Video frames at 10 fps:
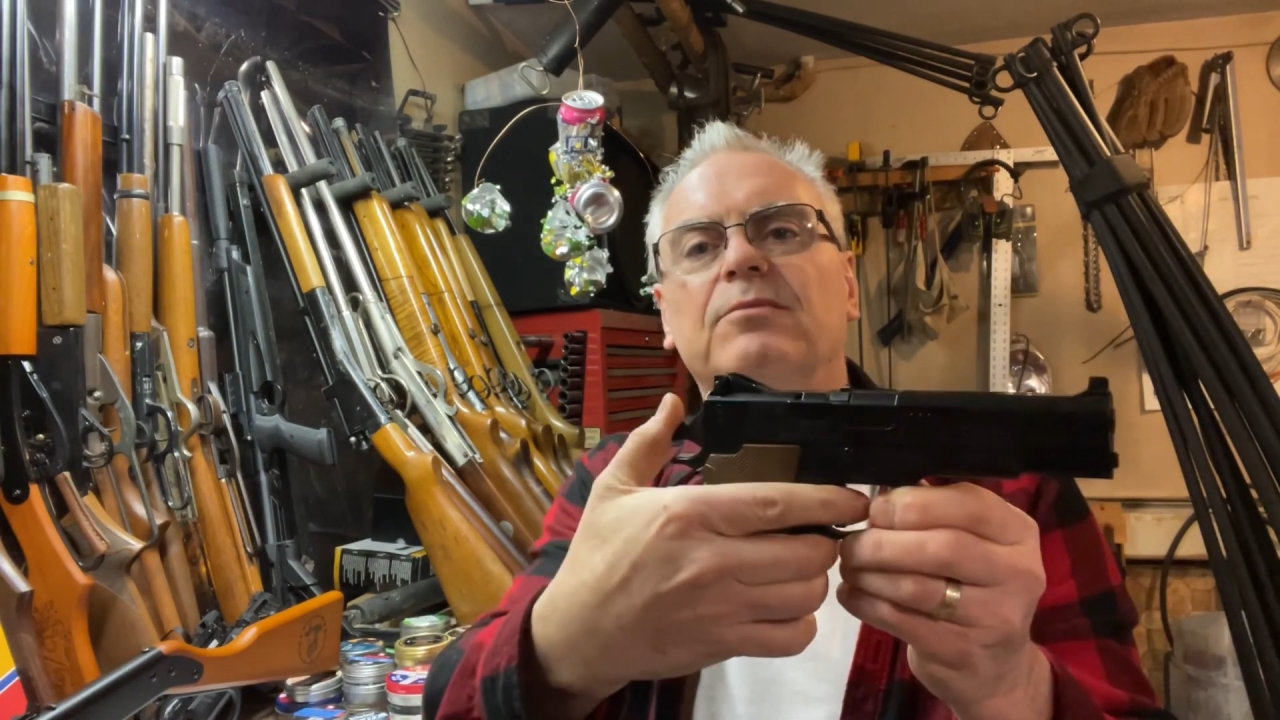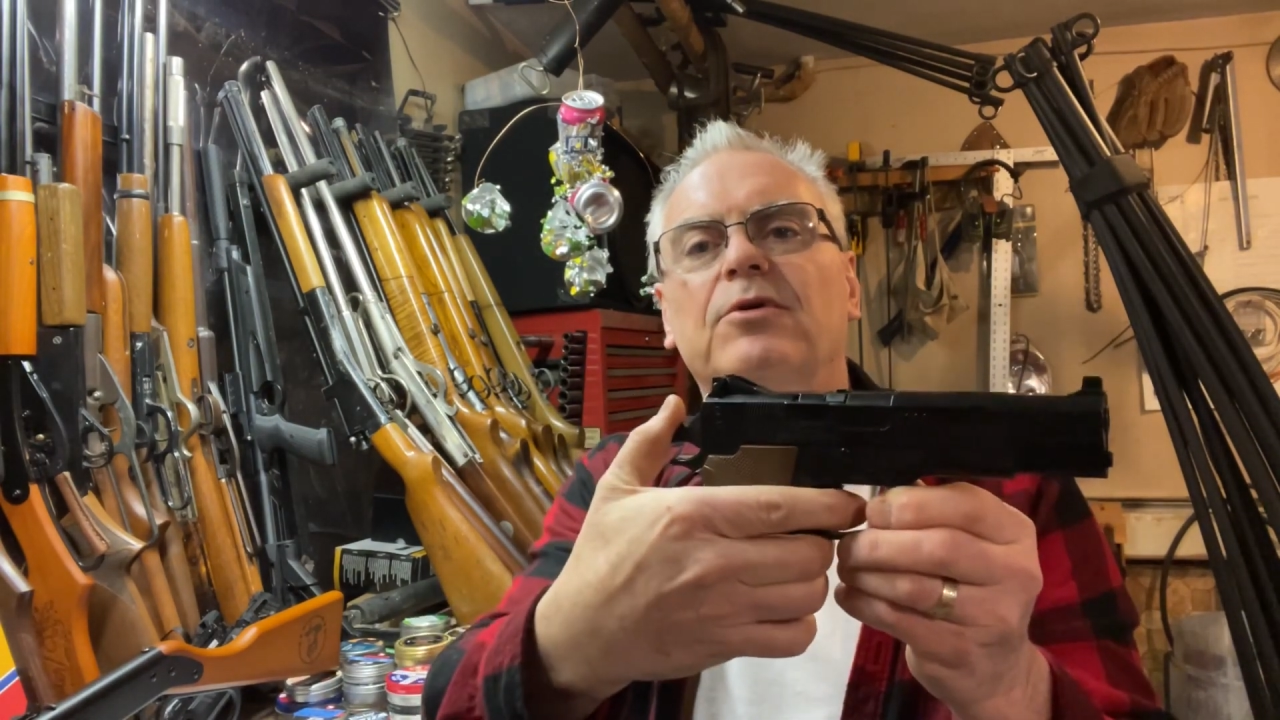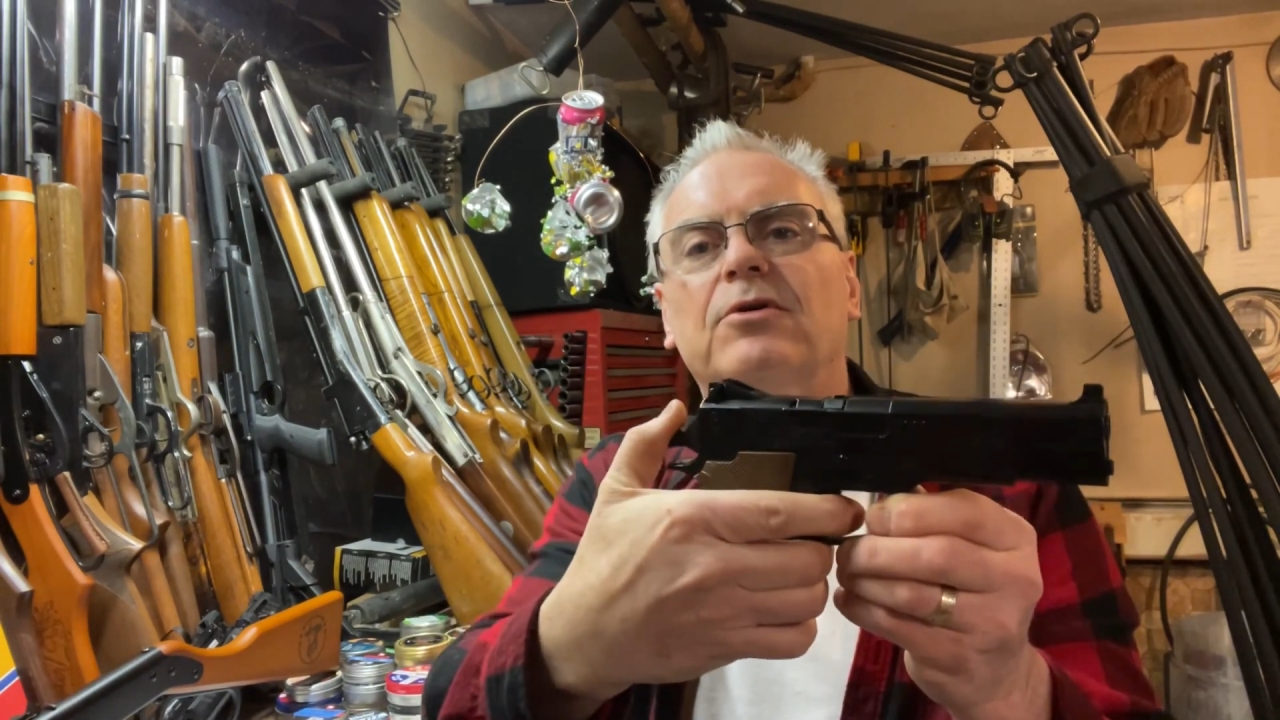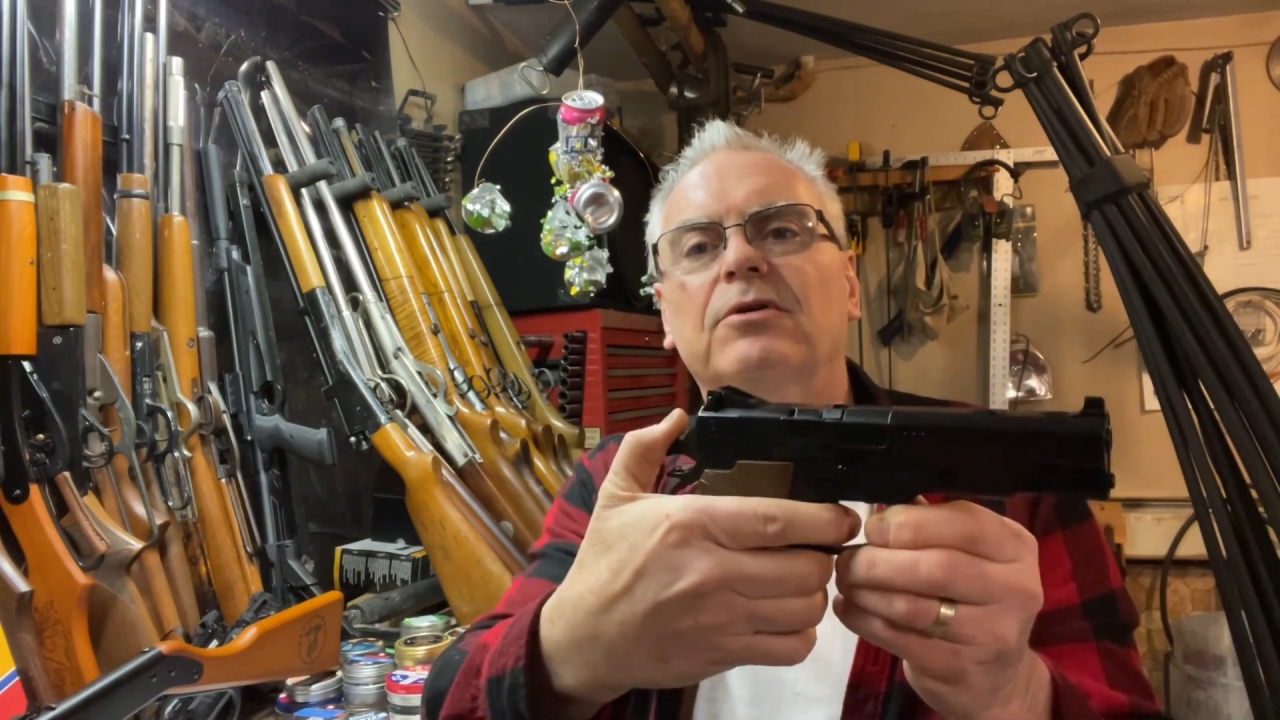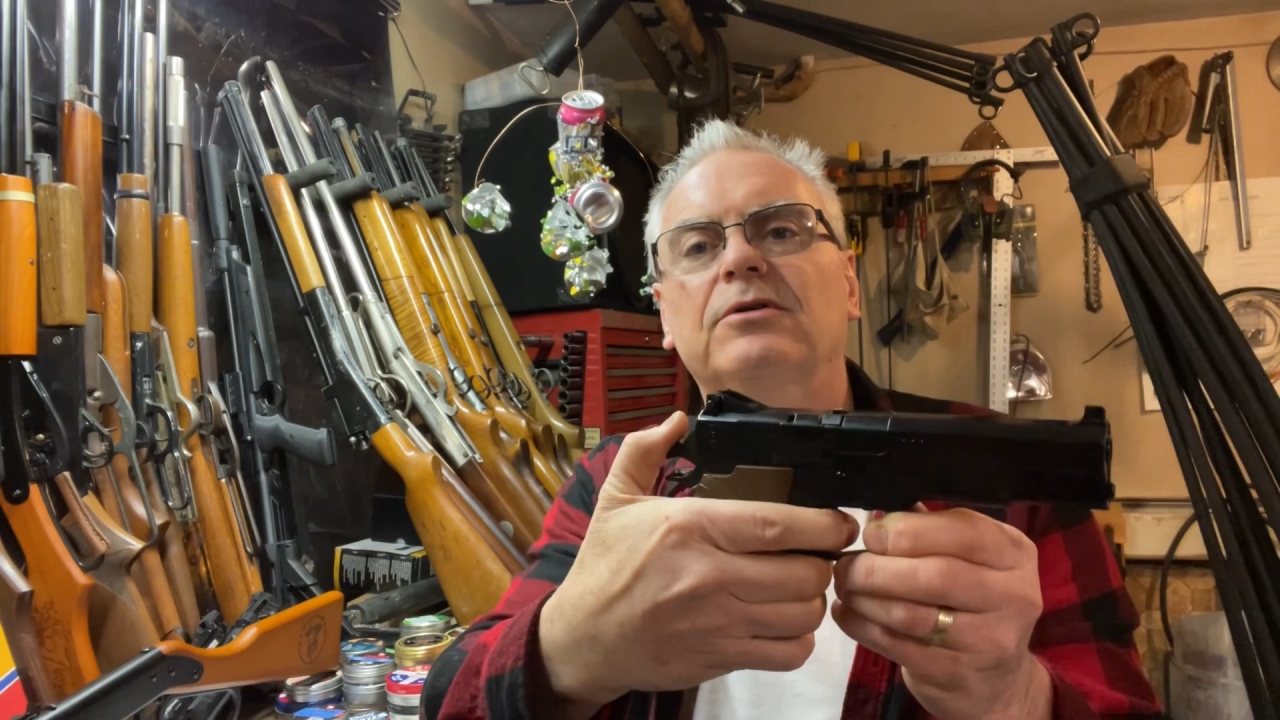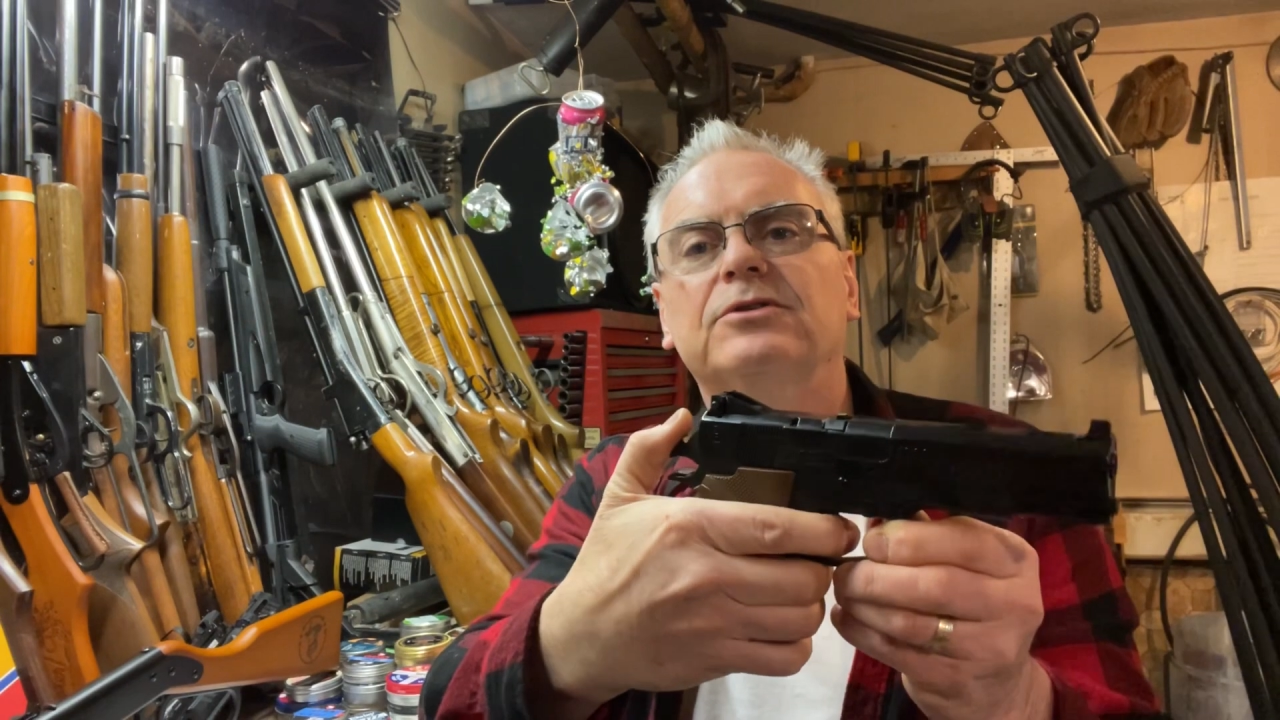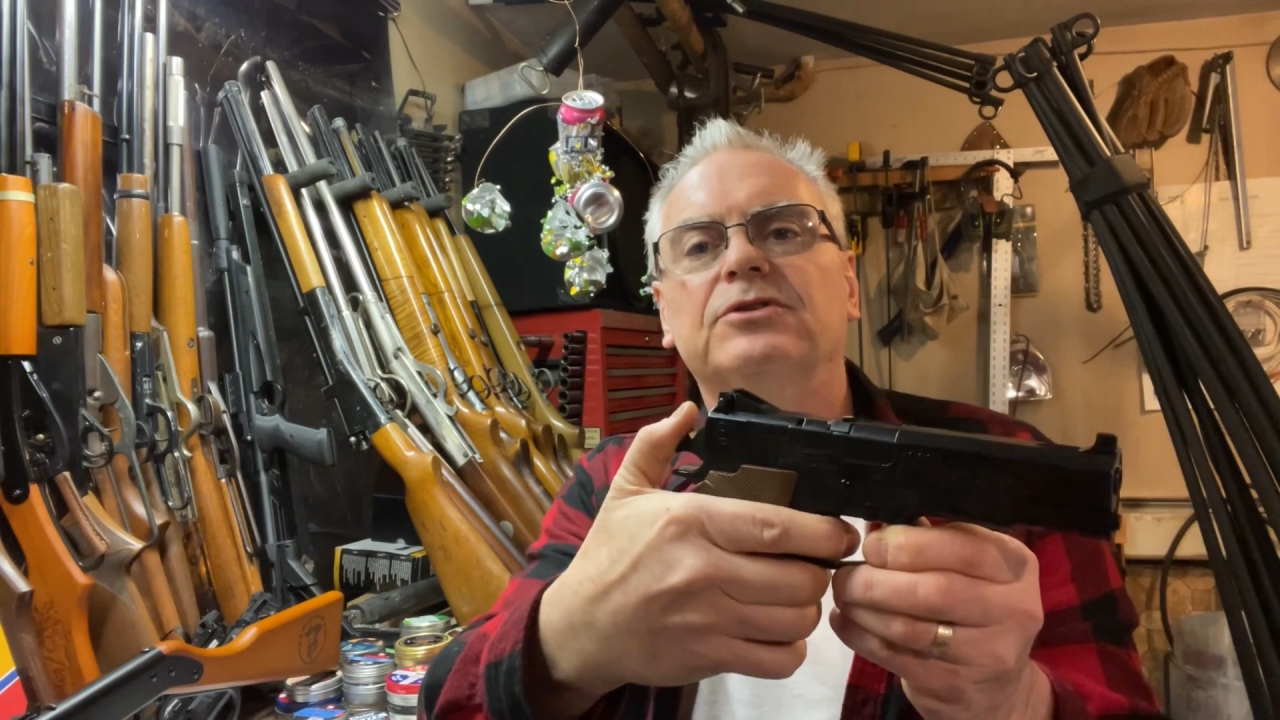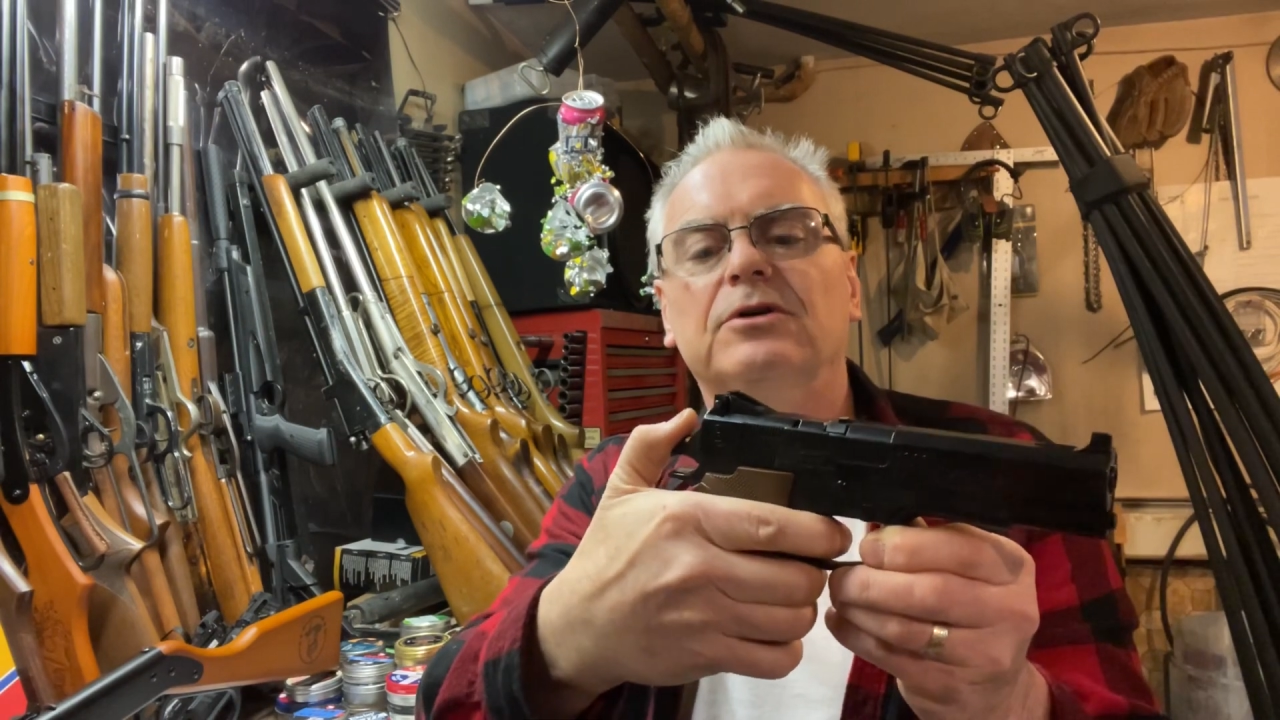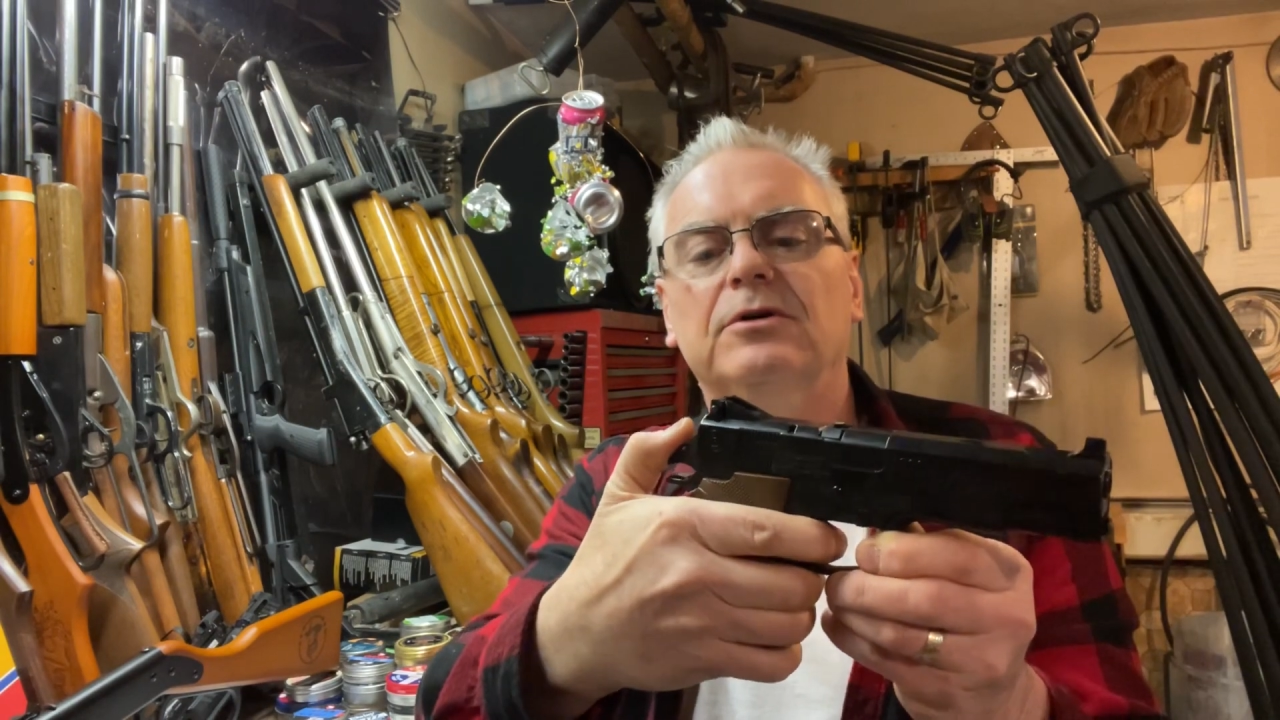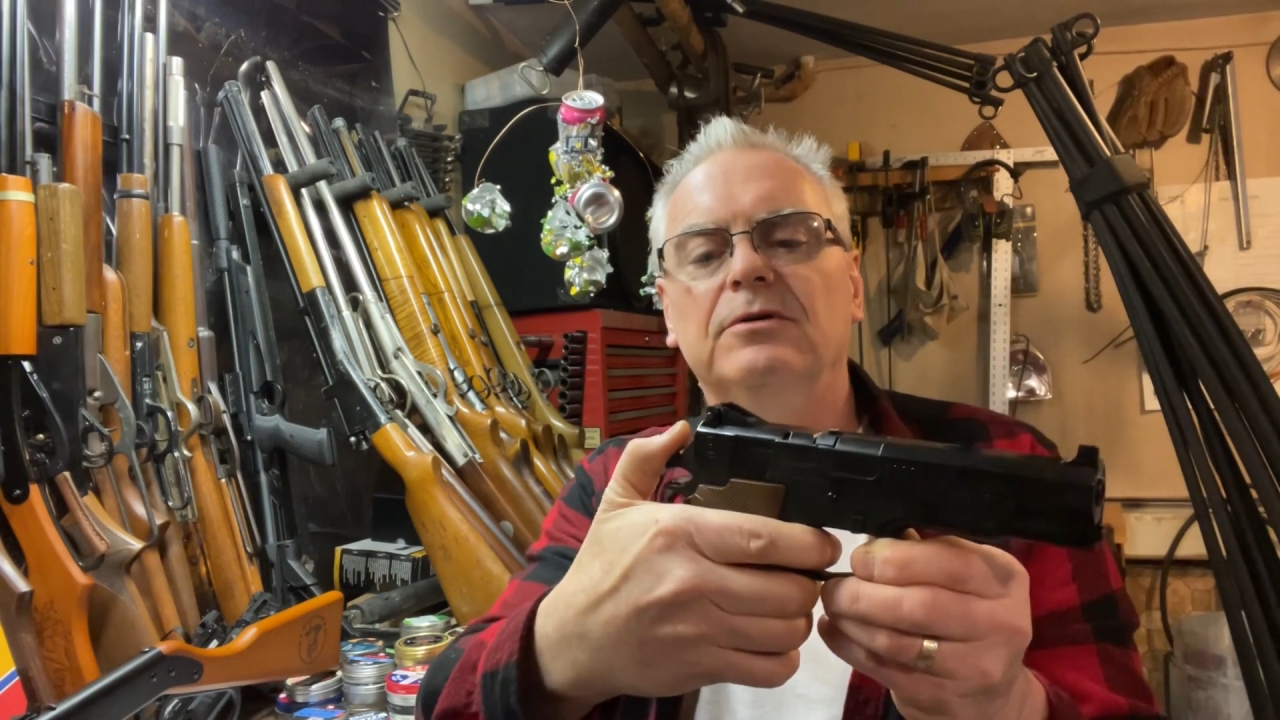pull.
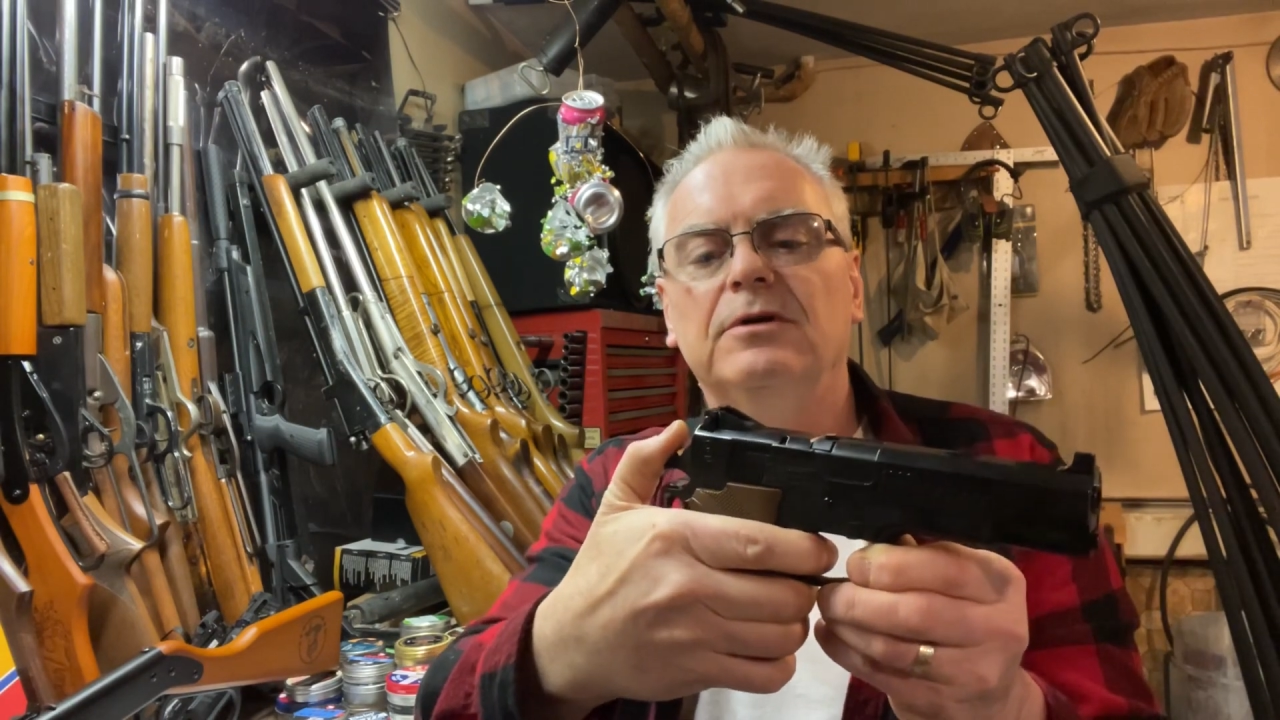So,